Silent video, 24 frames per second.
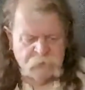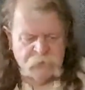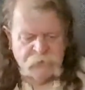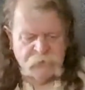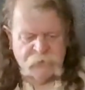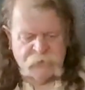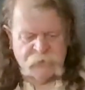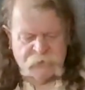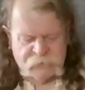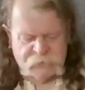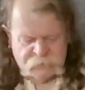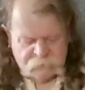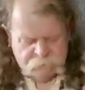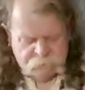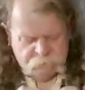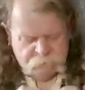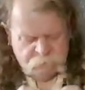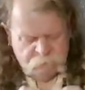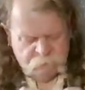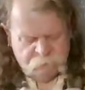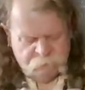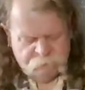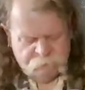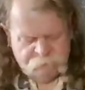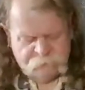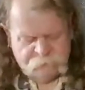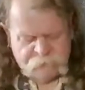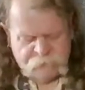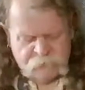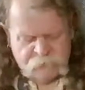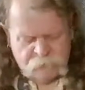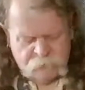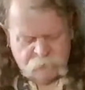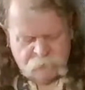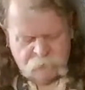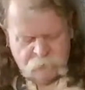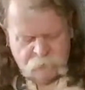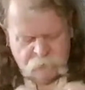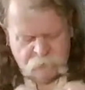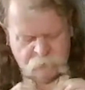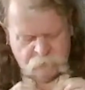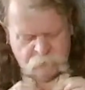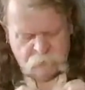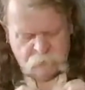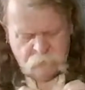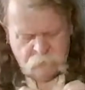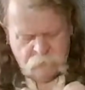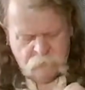and we found
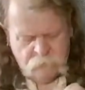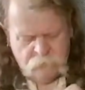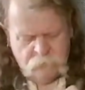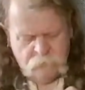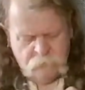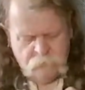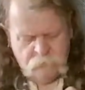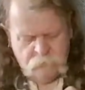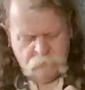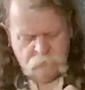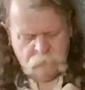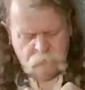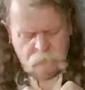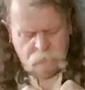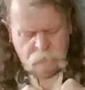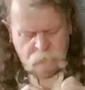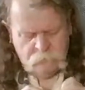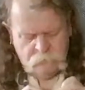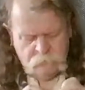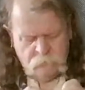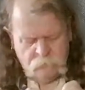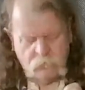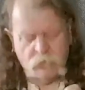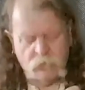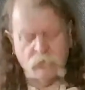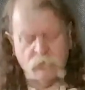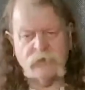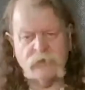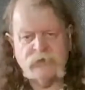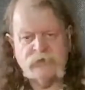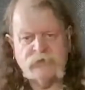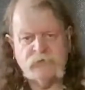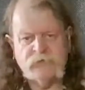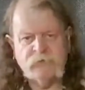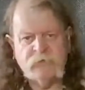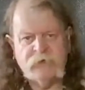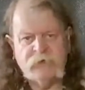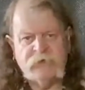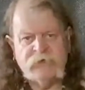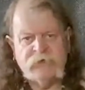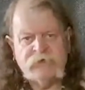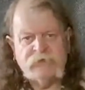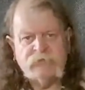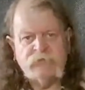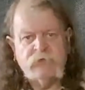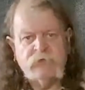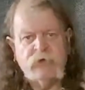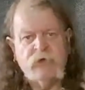orange beads
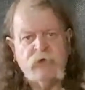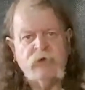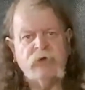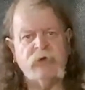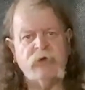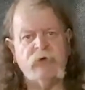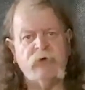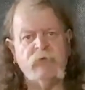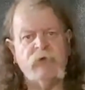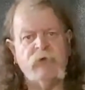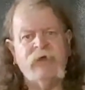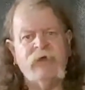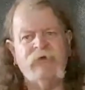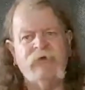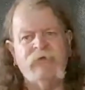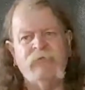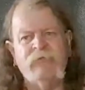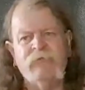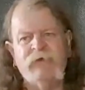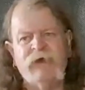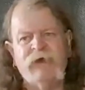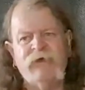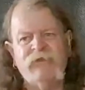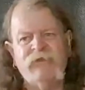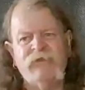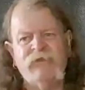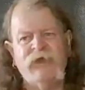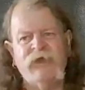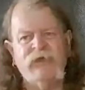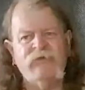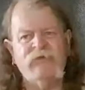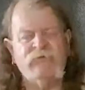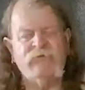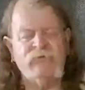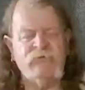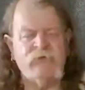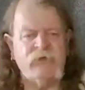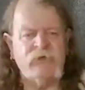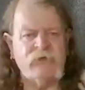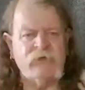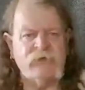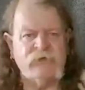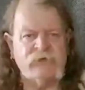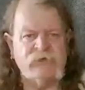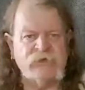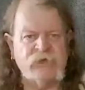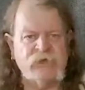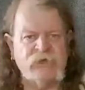were only around about the 8th,
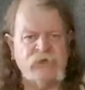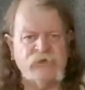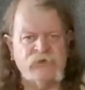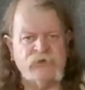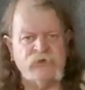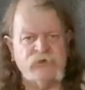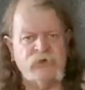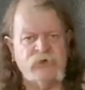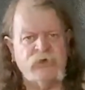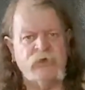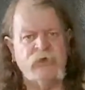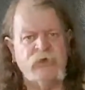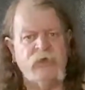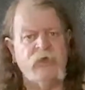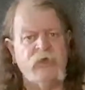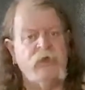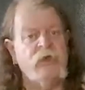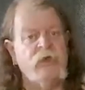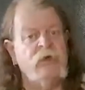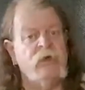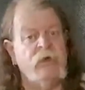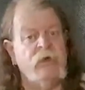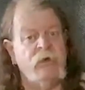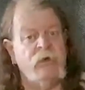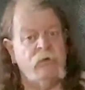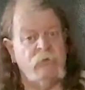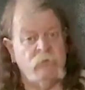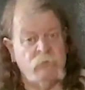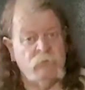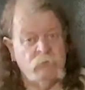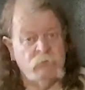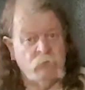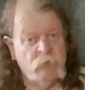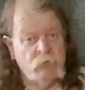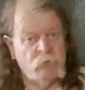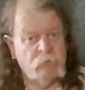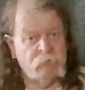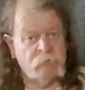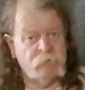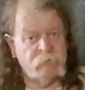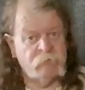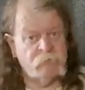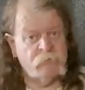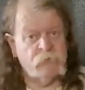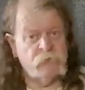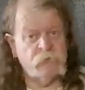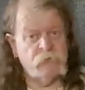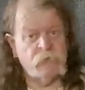9th century. Weren't
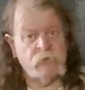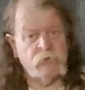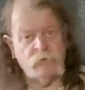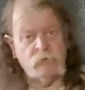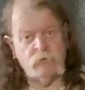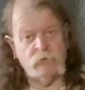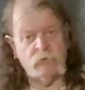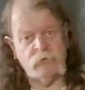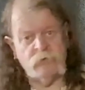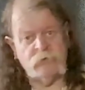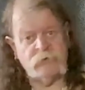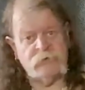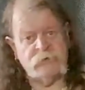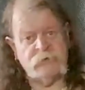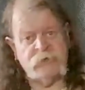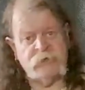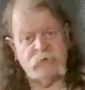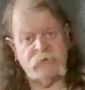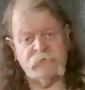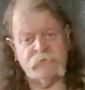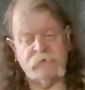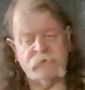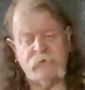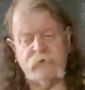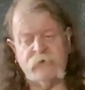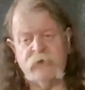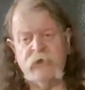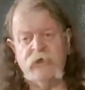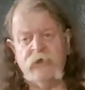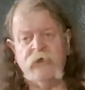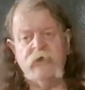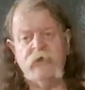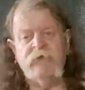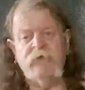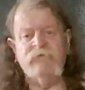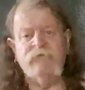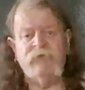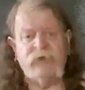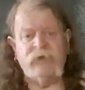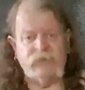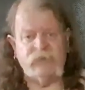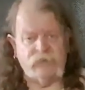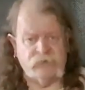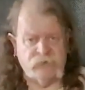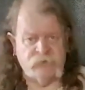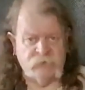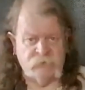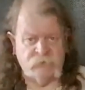before or weren't after.
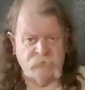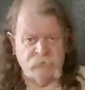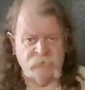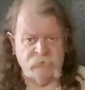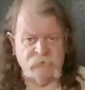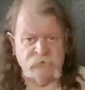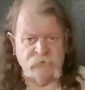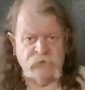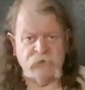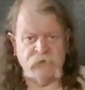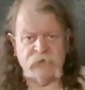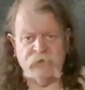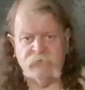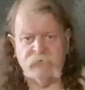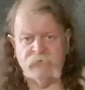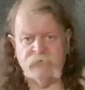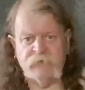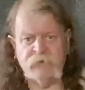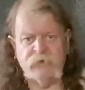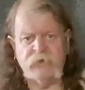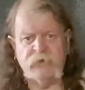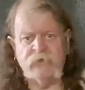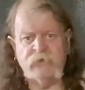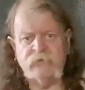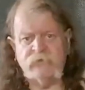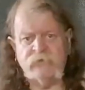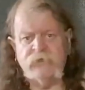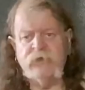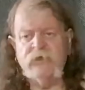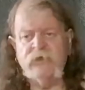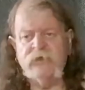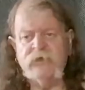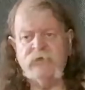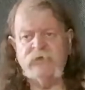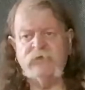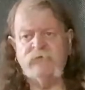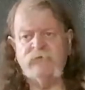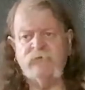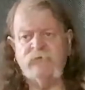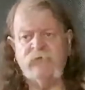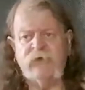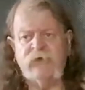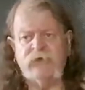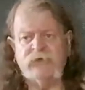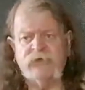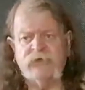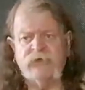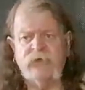Fashion. It's like everything else, it's a
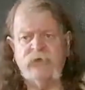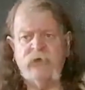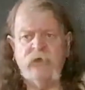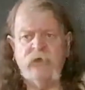fashion.